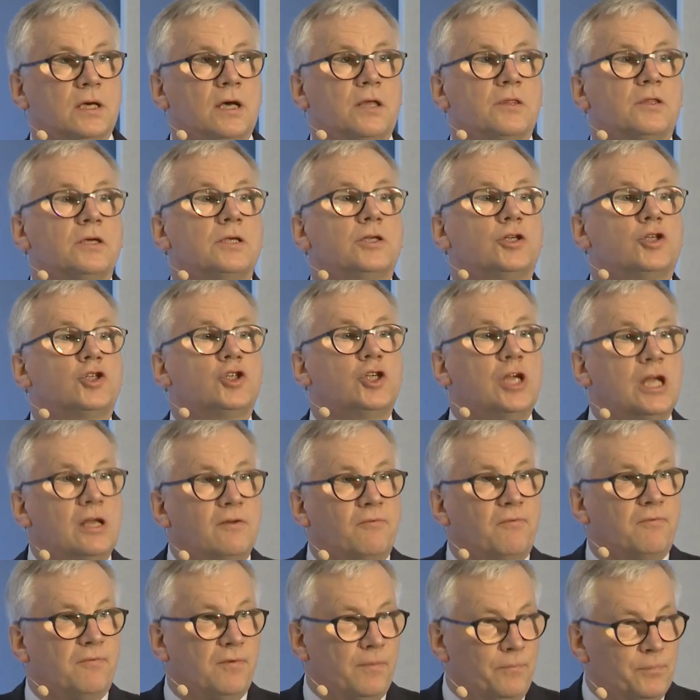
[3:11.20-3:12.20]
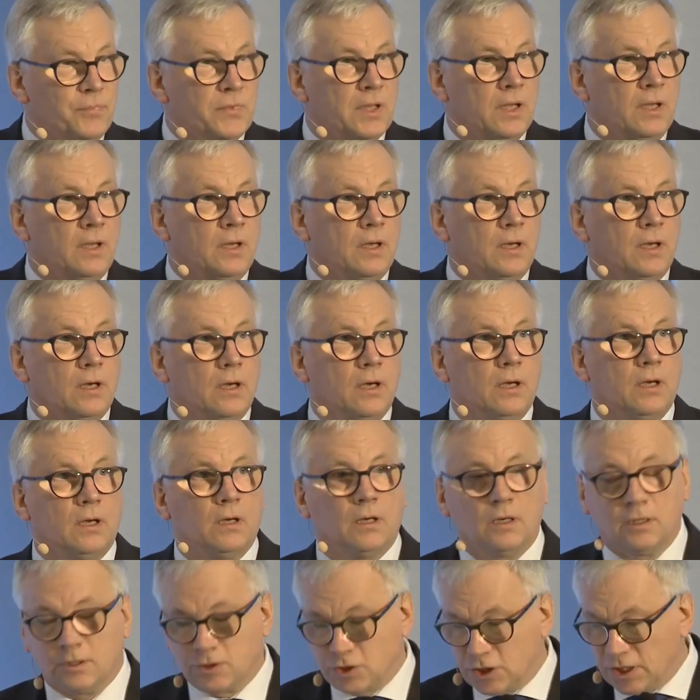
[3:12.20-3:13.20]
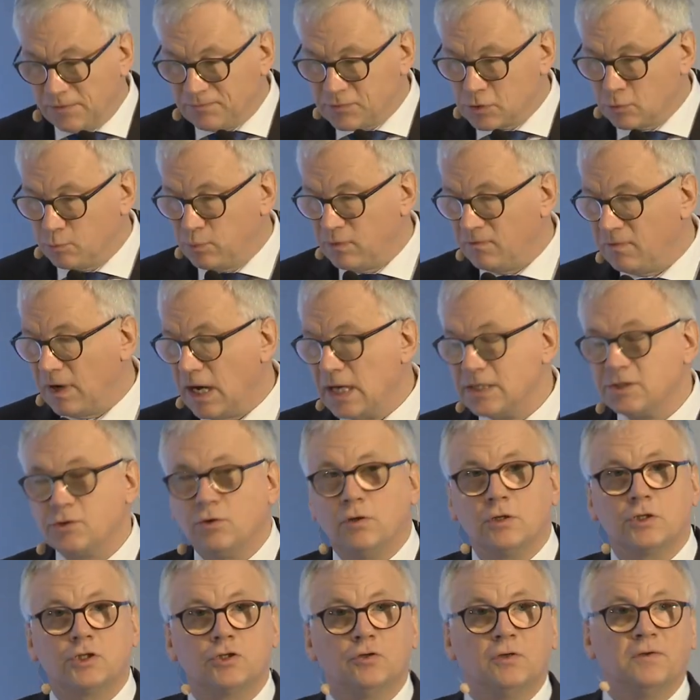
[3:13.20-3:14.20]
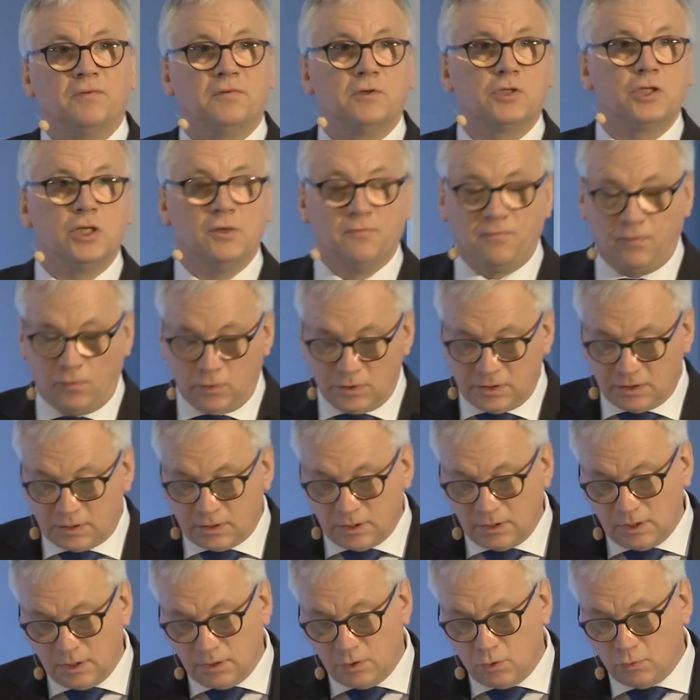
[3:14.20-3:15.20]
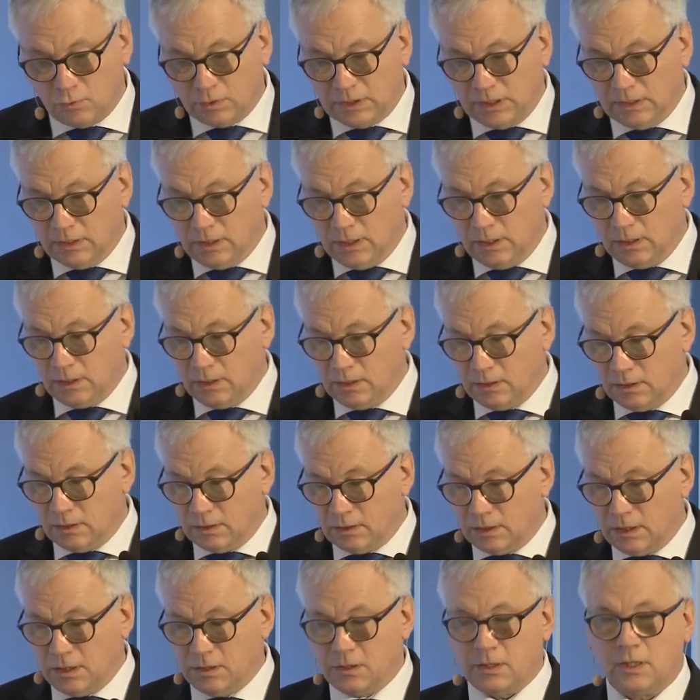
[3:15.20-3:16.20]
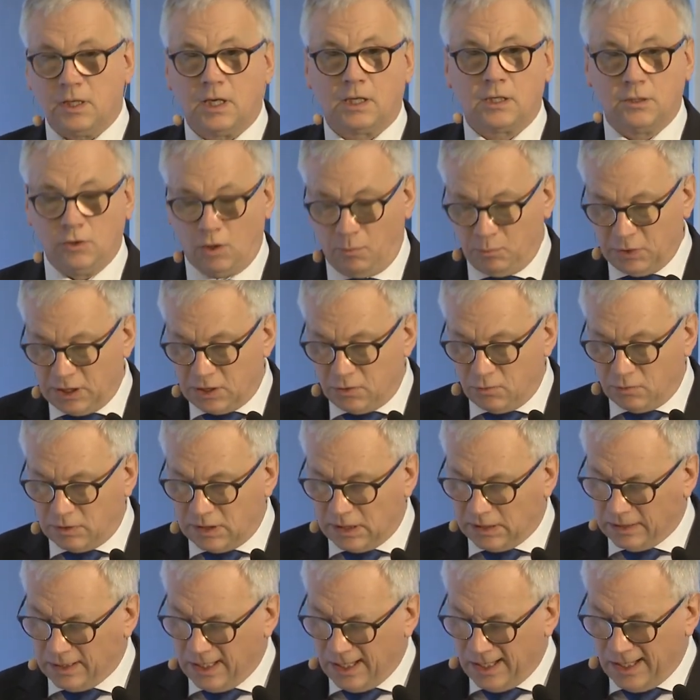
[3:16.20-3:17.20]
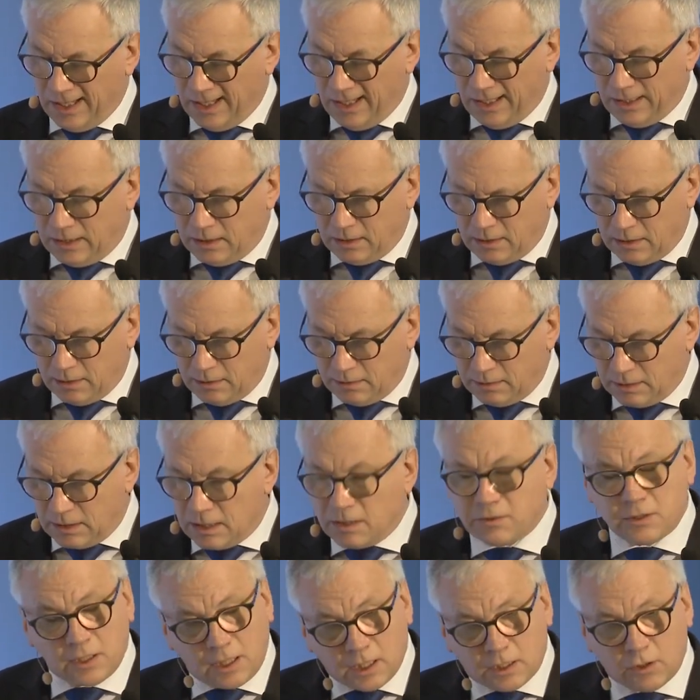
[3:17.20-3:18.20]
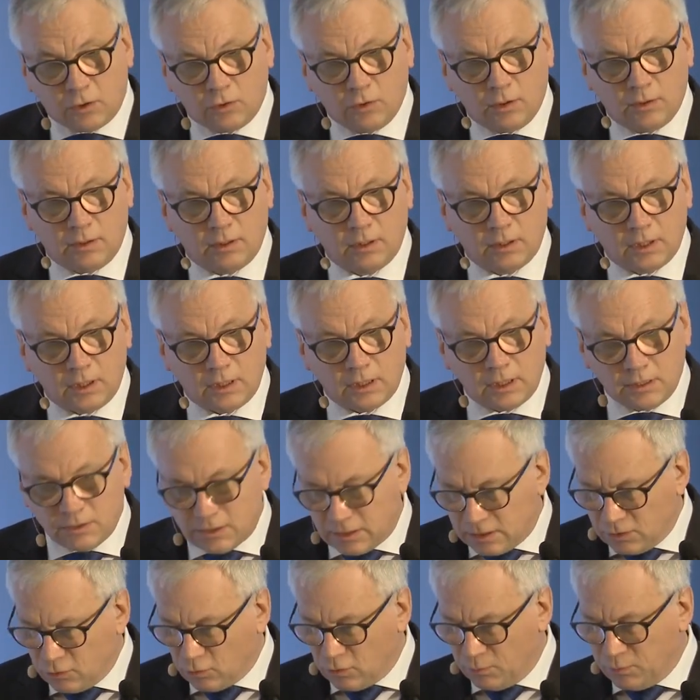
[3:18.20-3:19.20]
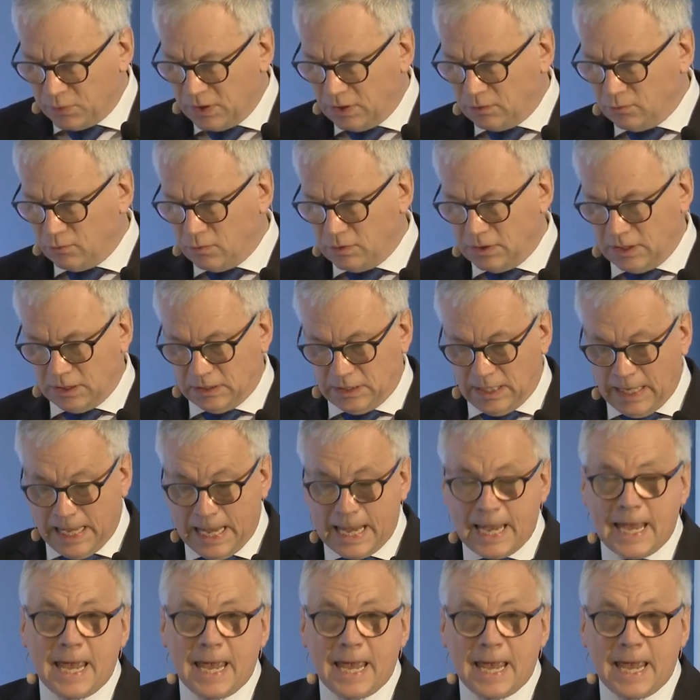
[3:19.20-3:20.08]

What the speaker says: the chief supervisor or chief auditor in union in the economic union in the European Union.